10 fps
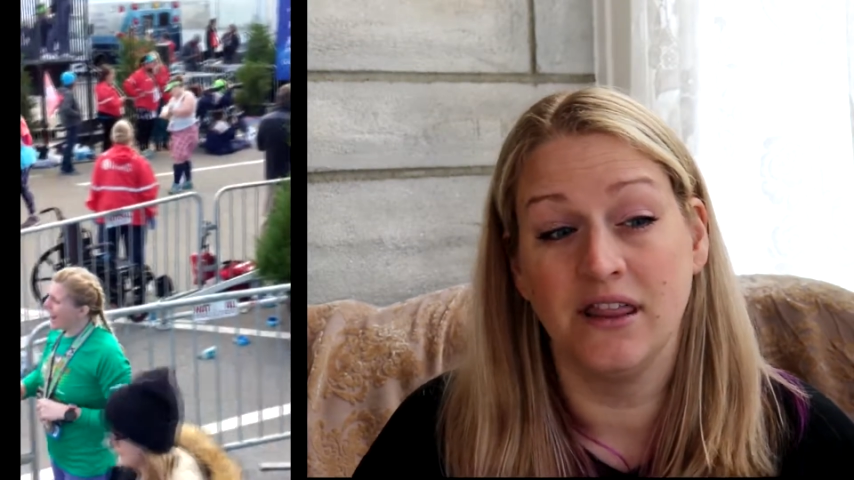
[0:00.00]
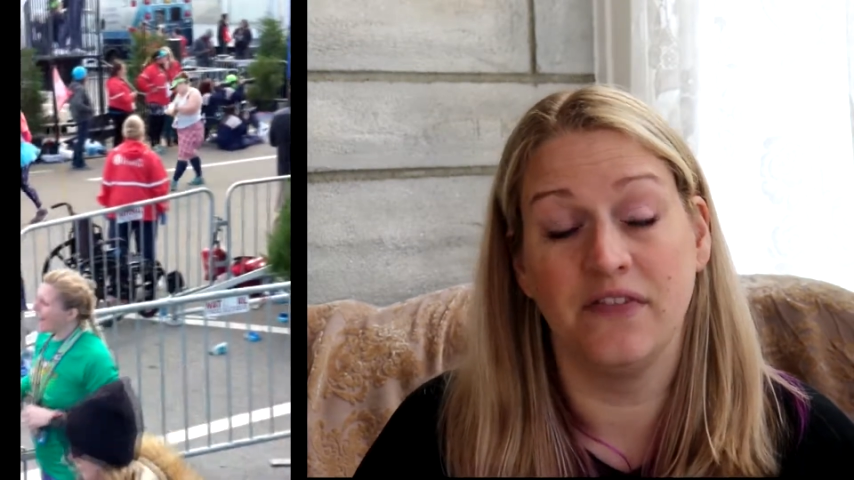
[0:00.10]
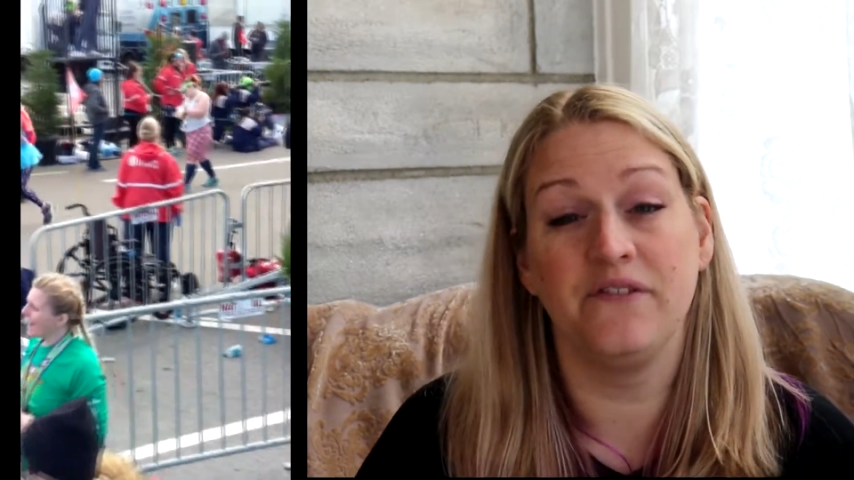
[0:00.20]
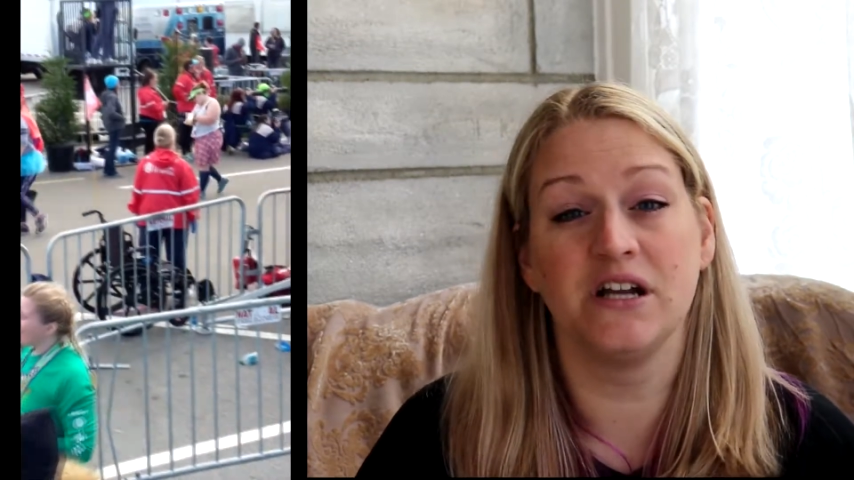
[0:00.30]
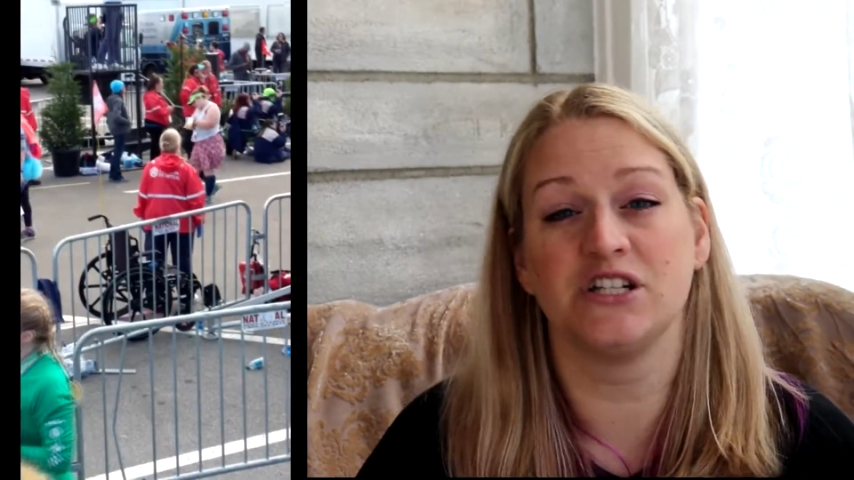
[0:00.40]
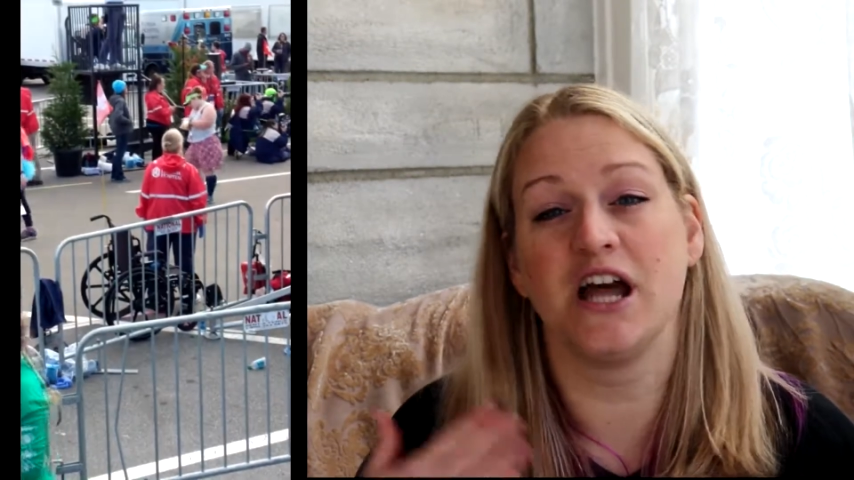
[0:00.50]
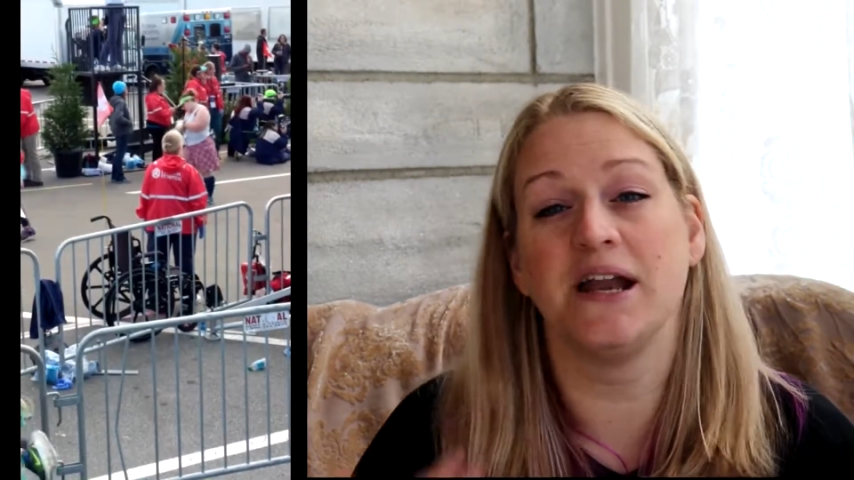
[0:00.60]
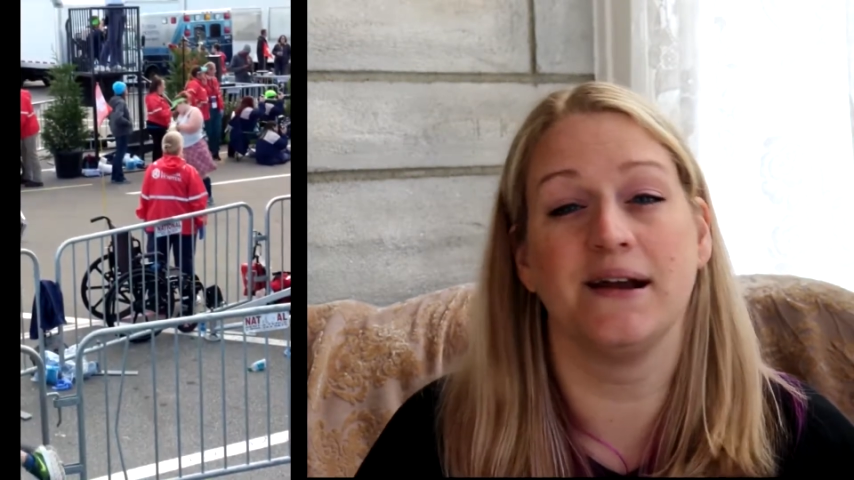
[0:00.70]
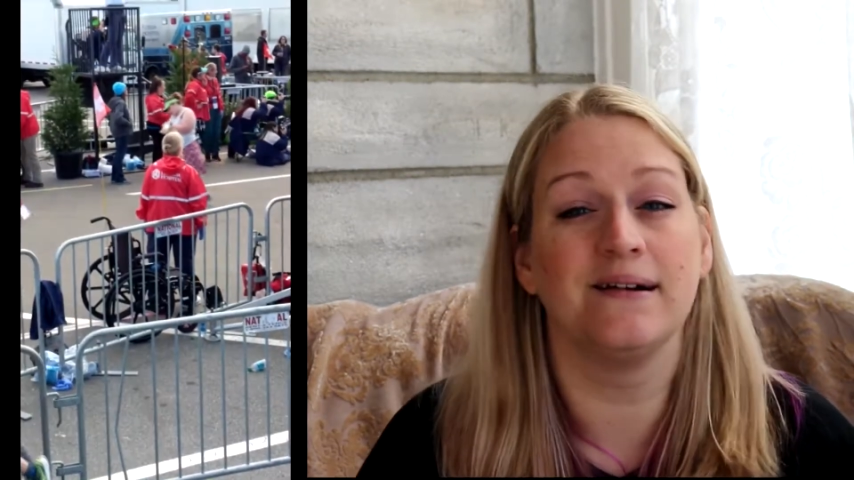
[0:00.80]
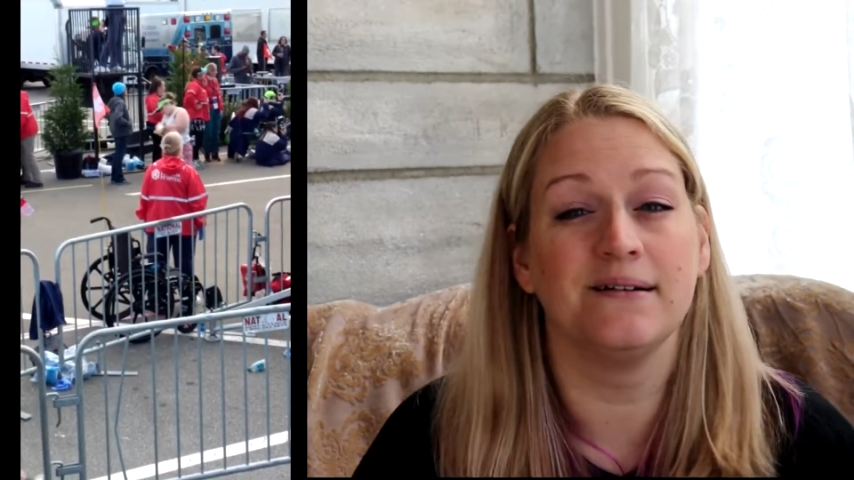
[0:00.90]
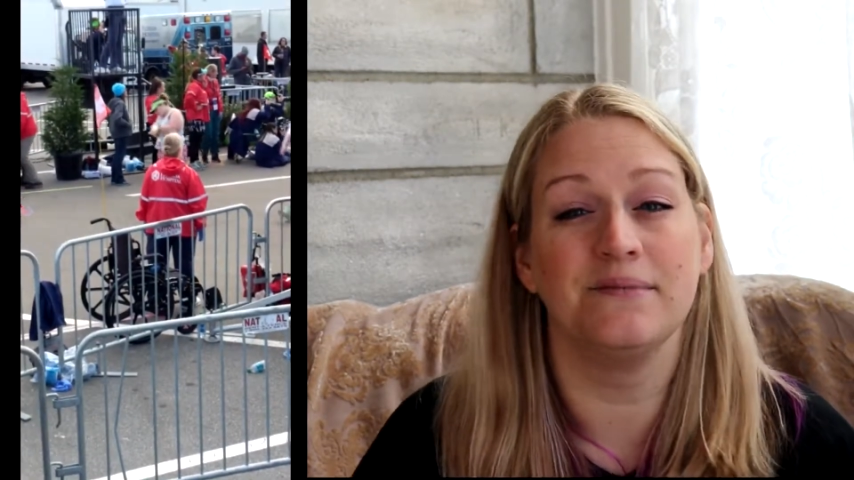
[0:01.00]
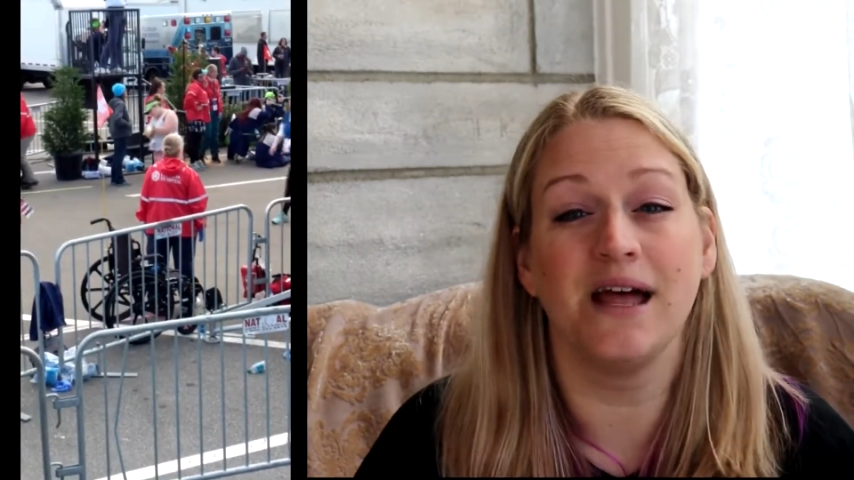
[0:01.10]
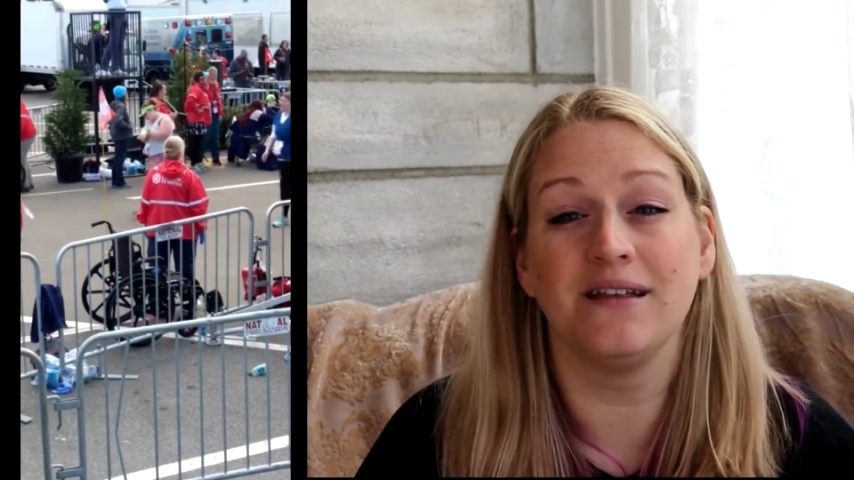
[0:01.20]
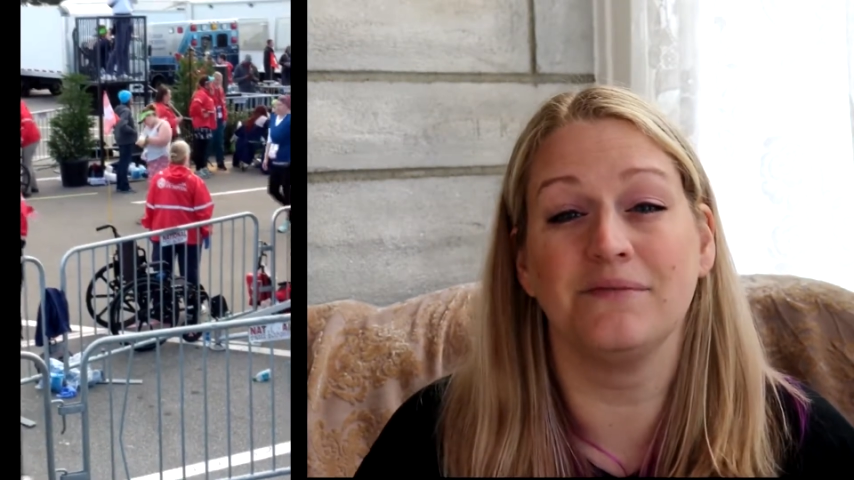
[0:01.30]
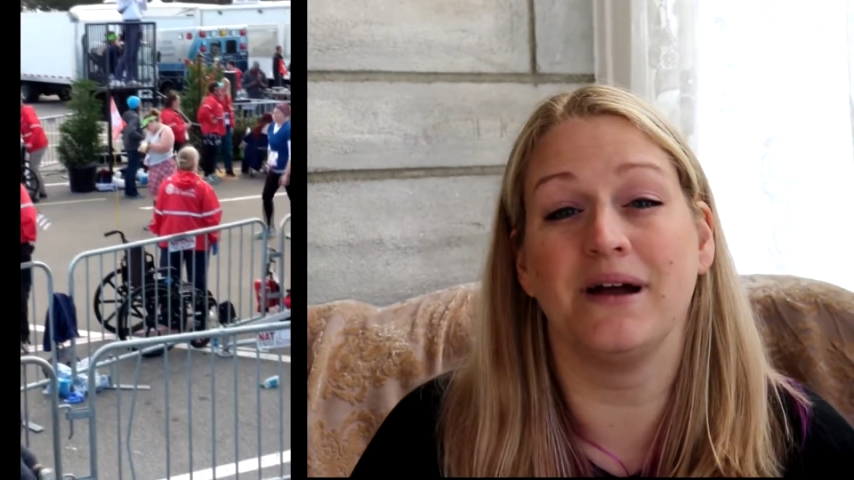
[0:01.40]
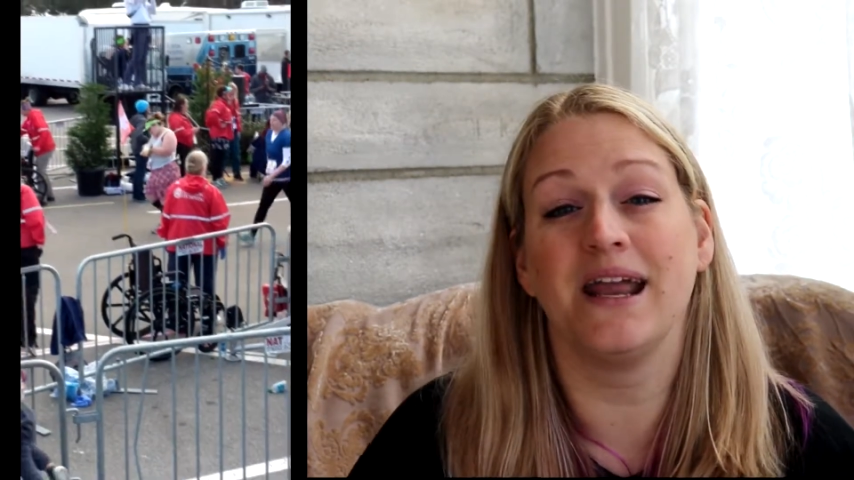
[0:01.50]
the finish line, I heard him yelling my